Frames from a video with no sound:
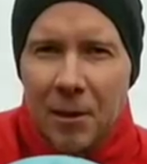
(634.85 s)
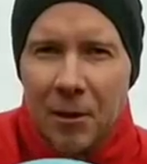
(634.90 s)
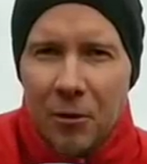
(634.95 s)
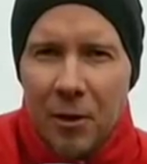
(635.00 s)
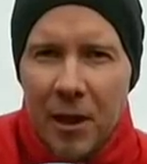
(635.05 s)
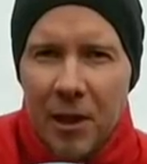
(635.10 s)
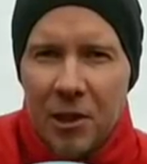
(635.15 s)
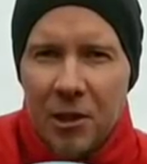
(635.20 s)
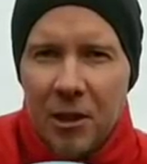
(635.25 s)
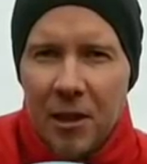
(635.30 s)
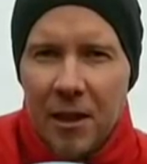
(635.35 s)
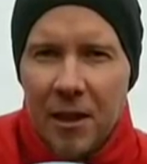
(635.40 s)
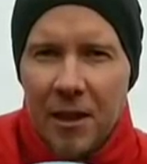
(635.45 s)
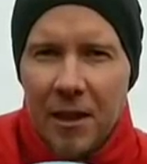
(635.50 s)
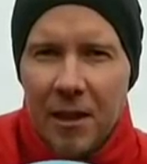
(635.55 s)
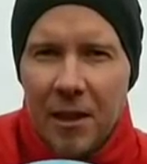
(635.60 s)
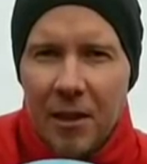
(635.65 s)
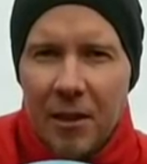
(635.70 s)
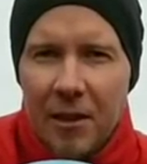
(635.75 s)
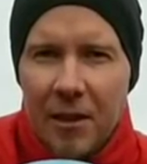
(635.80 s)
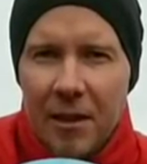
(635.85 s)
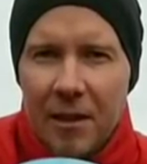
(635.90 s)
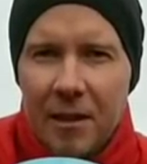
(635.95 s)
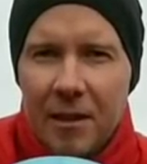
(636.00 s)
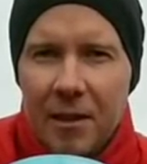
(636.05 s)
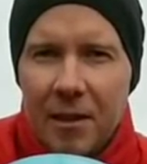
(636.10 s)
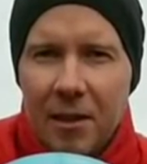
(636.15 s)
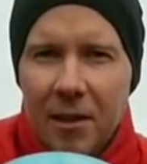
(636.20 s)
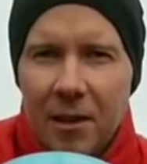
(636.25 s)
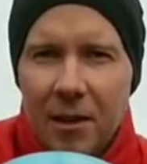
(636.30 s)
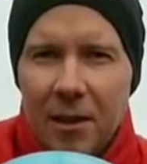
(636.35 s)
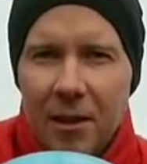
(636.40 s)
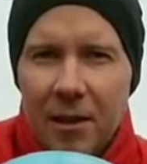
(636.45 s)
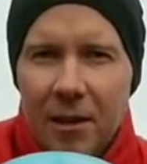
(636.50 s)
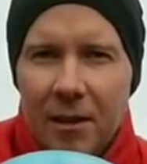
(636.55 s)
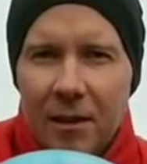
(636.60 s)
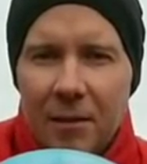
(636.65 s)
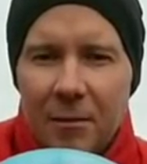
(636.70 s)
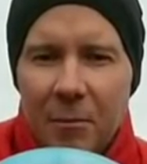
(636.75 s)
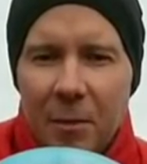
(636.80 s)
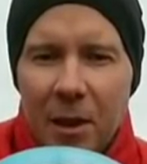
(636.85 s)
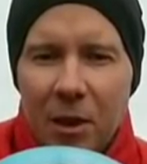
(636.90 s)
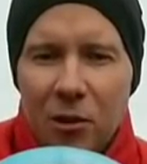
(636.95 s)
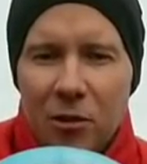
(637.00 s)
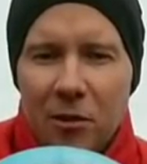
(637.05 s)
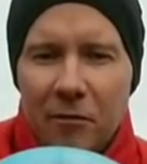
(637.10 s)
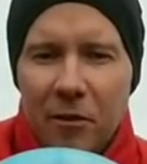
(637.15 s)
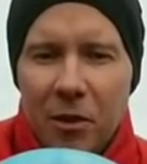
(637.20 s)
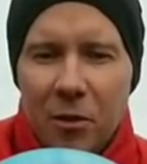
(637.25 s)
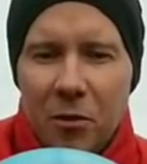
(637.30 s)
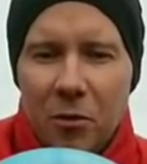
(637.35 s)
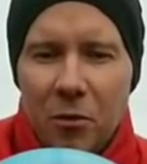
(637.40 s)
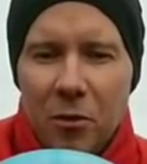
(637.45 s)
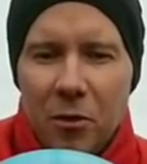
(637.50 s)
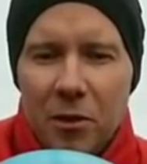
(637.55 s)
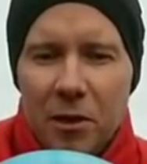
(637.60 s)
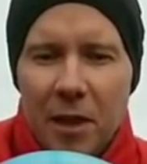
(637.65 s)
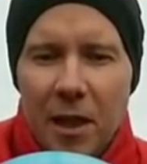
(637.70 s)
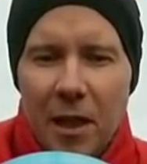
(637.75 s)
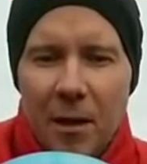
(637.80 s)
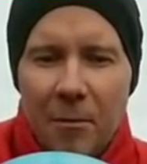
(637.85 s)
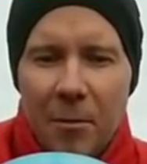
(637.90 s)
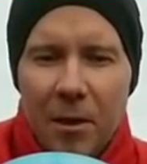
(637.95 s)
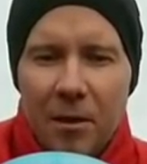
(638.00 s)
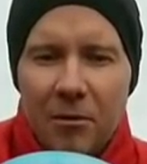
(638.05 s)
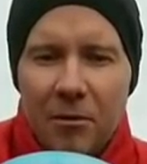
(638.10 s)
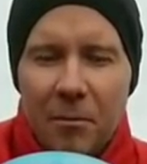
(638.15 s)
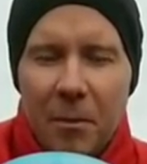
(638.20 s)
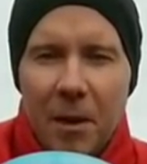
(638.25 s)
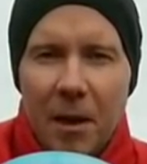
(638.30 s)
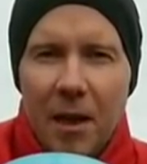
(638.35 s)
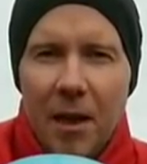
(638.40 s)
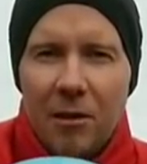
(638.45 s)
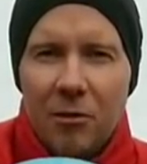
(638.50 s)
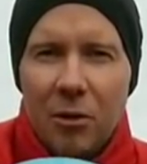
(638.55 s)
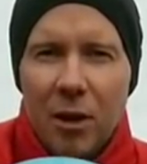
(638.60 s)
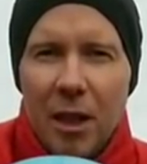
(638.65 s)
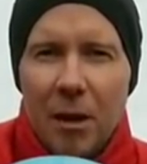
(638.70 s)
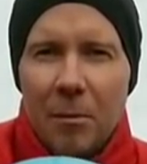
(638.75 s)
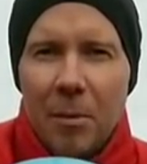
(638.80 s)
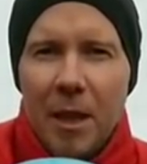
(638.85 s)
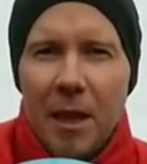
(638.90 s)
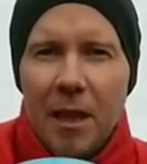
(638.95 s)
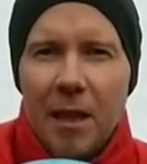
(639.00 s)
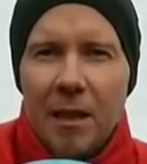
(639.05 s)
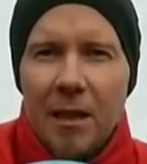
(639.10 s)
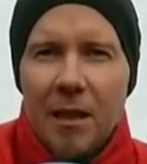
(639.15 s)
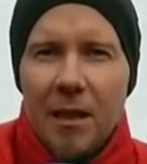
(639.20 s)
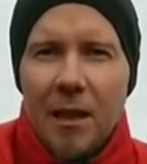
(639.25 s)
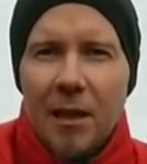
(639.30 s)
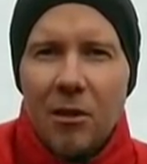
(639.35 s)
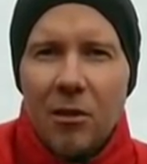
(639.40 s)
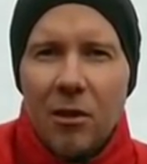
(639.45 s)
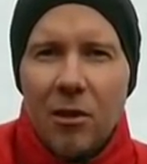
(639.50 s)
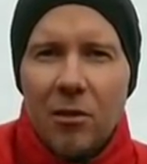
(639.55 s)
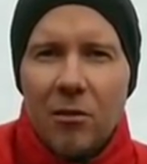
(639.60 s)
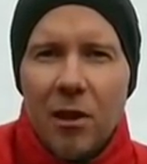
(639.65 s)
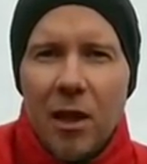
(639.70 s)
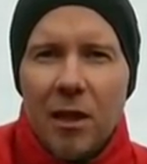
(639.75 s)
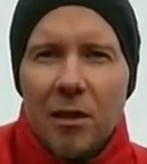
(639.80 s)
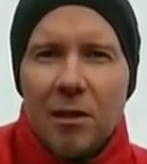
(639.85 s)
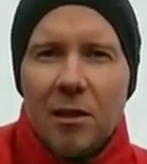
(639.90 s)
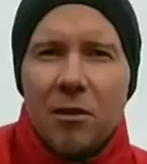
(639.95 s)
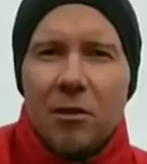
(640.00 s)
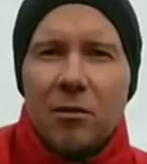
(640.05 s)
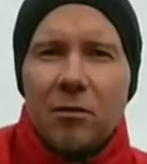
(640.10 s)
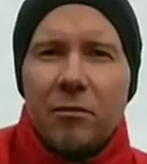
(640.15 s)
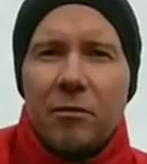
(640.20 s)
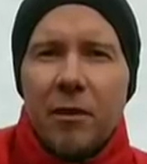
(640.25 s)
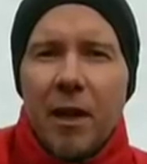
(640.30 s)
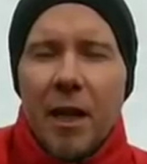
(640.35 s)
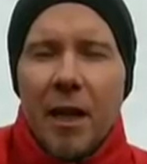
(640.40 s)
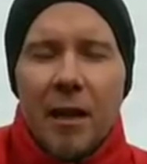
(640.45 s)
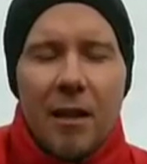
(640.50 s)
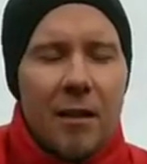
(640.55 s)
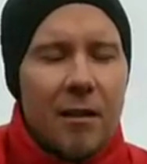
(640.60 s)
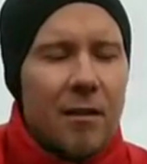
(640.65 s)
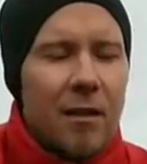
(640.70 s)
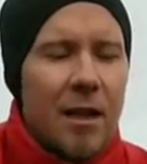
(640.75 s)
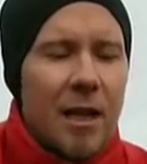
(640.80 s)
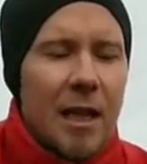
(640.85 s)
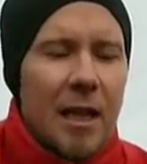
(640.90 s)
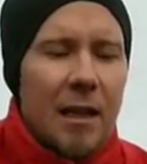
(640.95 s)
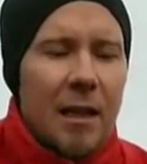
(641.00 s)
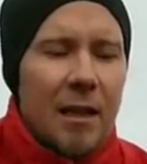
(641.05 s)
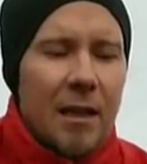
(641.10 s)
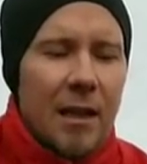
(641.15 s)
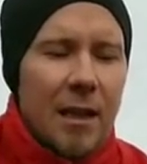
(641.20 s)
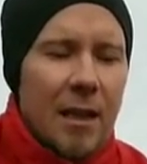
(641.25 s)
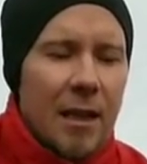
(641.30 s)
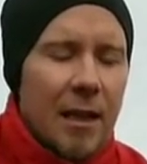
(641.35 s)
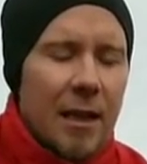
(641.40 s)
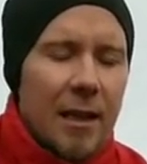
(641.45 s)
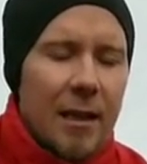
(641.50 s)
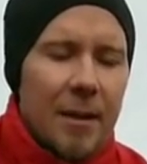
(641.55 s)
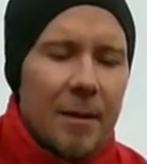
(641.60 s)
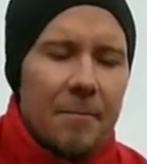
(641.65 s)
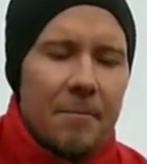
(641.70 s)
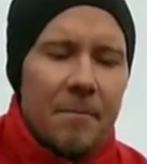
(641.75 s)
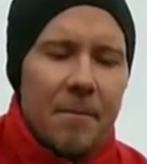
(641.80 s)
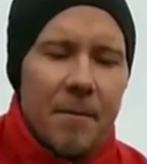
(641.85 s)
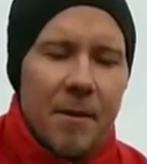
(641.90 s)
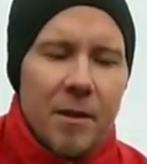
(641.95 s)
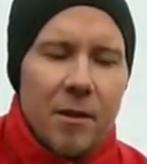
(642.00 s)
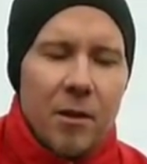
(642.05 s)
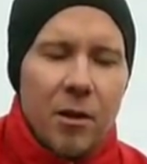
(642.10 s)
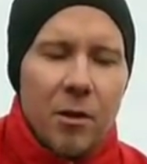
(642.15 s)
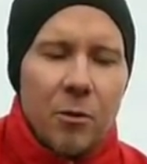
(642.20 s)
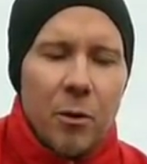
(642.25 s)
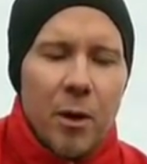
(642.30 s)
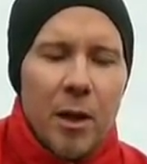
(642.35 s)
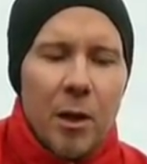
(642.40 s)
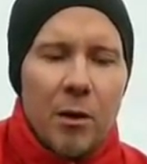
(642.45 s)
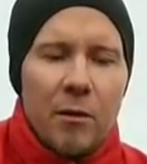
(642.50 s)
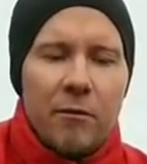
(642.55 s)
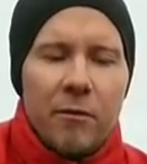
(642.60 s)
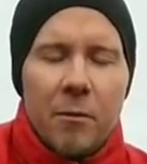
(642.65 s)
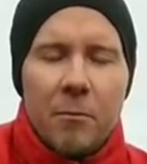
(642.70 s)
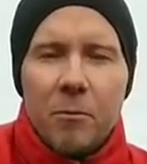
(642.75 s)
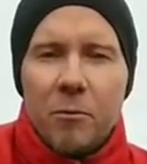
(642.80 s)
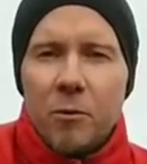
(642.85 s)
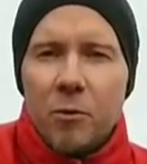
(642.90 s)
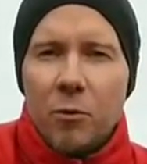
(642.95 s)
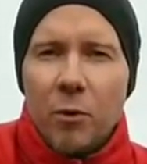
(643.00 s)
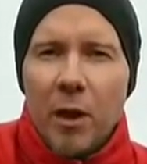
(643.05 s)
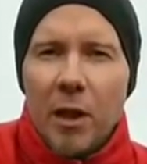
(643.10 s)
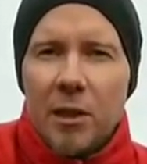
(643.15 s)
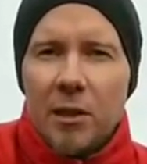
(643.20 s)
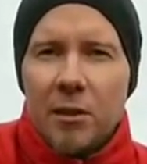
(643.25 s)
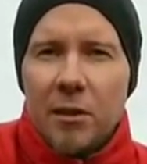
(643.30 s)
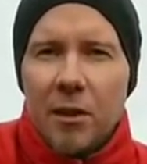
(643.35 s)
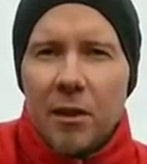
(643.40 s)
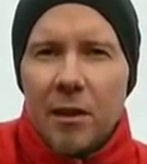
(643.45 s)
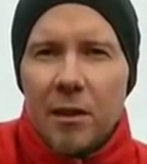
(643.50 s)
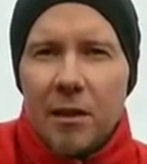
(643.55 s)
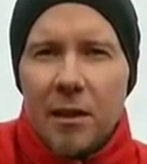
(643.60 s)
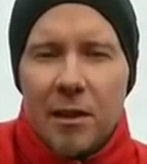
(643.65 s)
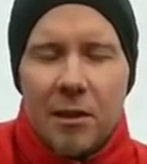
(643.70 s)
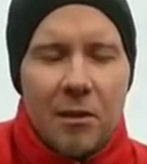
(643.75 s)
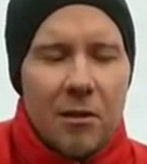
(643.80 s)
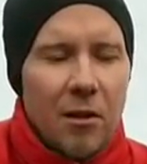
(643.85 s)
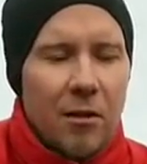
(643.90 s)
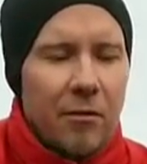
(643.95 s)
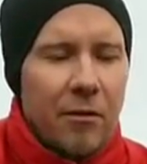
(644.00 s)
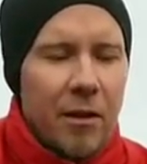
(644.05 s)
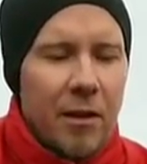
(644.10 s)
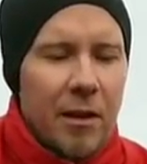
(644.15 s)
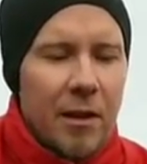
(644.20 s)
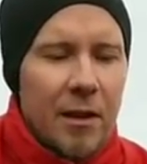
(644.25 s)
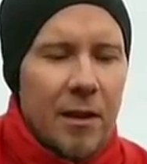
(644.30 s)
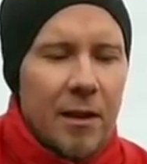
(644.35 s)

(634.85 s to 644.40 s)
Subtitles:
Originally got this because of the cool stamp, a really big Nicola Crasto fan, all the way from when I started disc golf.